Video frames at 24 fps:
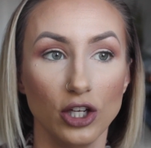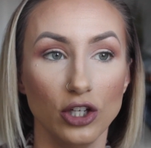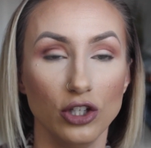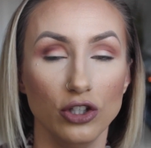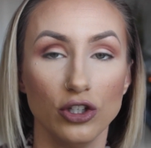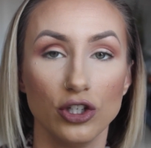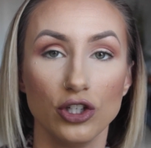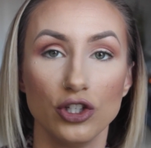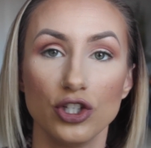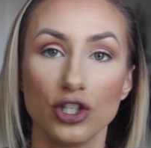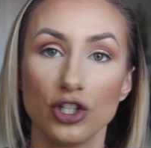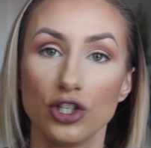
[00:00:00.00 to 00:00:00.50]

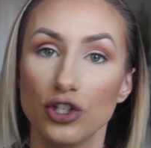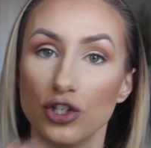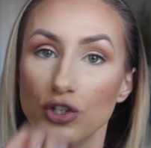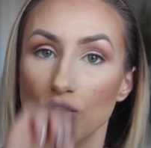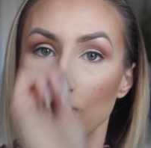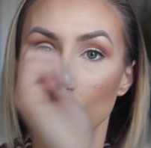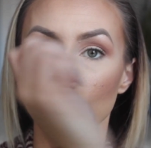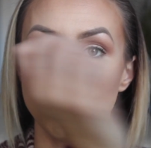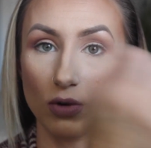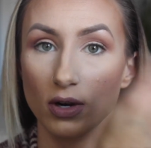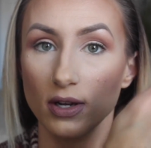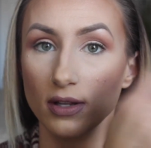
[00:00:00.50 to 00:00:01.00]
You could just do
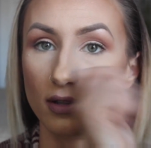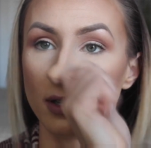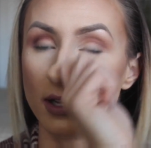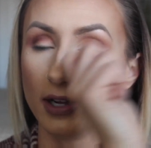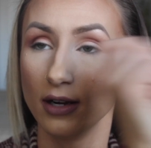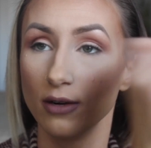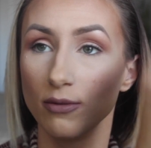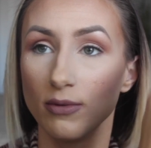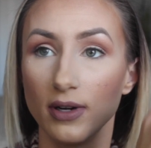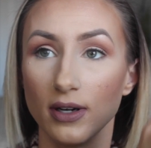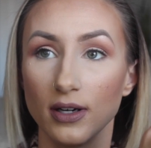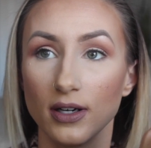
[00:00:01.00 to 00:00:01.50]
one
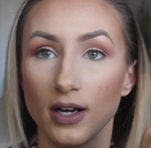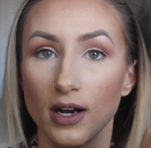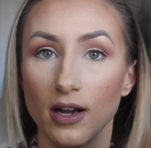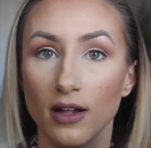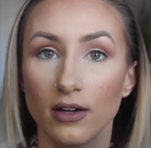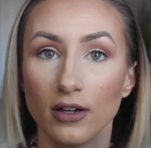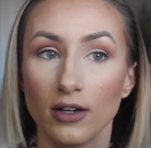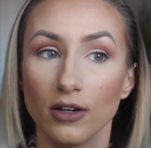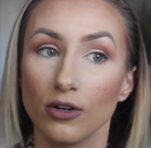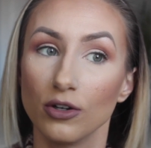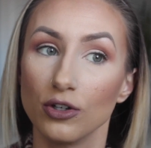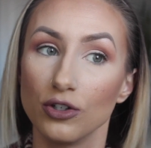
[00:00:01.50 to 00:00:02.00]
layer, one
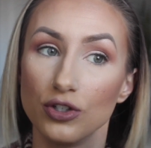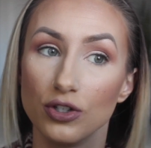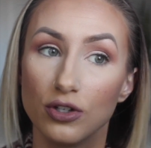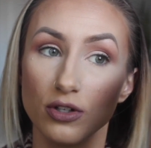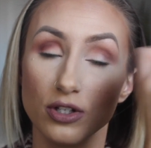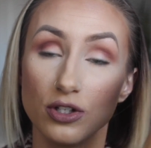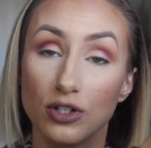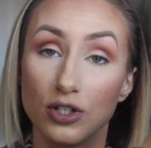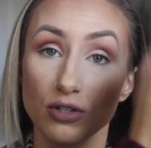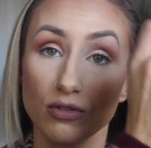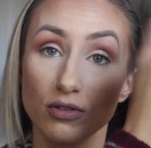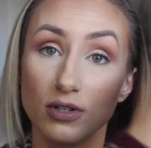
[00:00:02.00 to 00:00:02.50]
color, or do
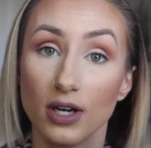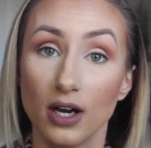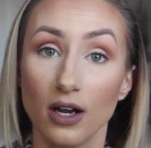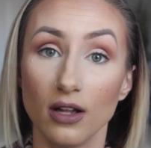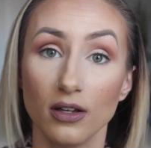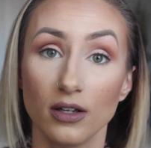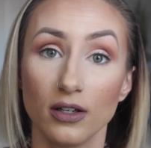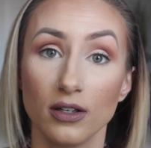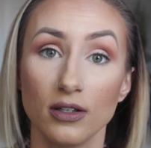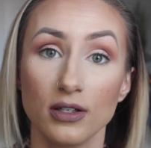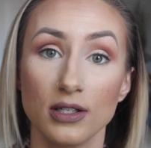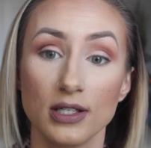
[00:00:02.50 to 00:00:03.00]
the two
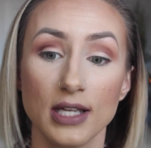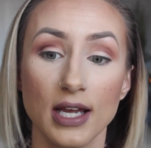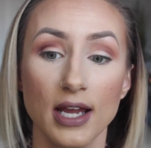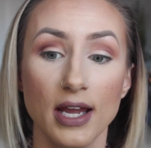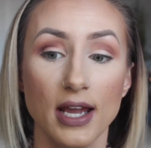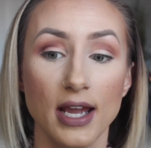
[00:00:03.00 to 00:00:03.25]
colors,